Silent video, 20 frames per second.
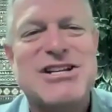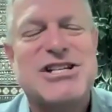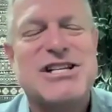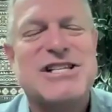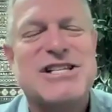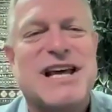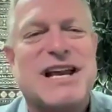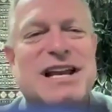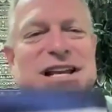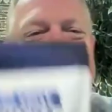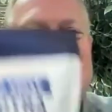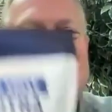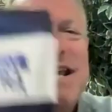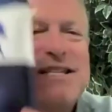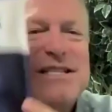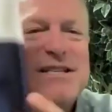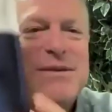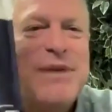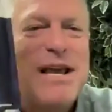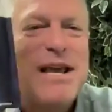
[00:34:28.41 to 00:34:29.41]
She said, it
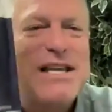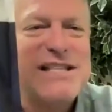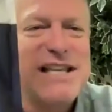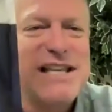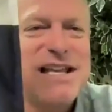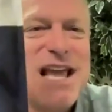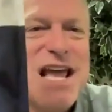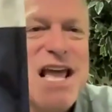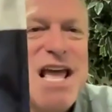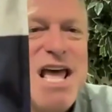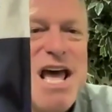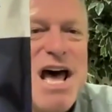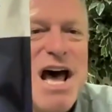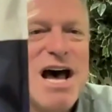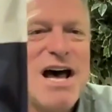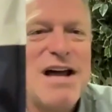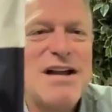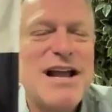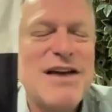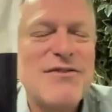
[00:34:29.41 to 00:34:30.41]
tastes amazing.
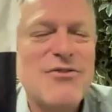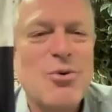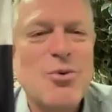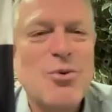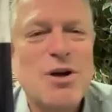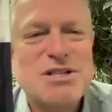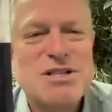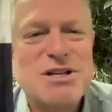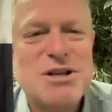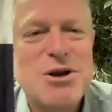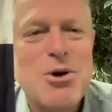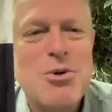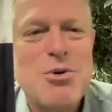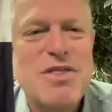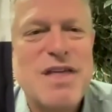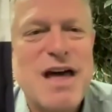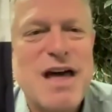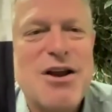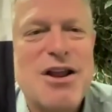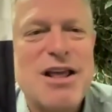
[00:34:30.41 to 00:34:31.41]
Never wants to go
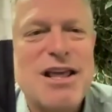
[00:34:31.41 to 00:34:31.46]
without.